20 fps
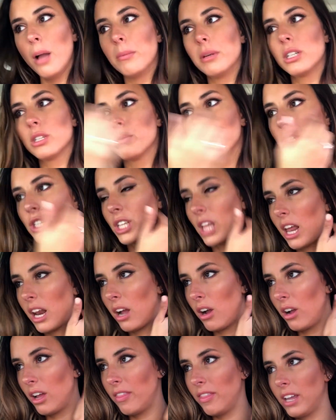I'm gonna switch that
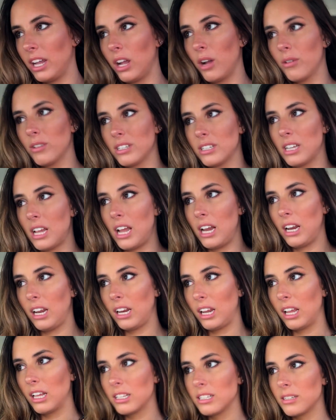out and then go inside
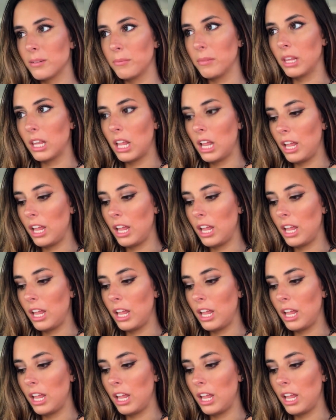and get some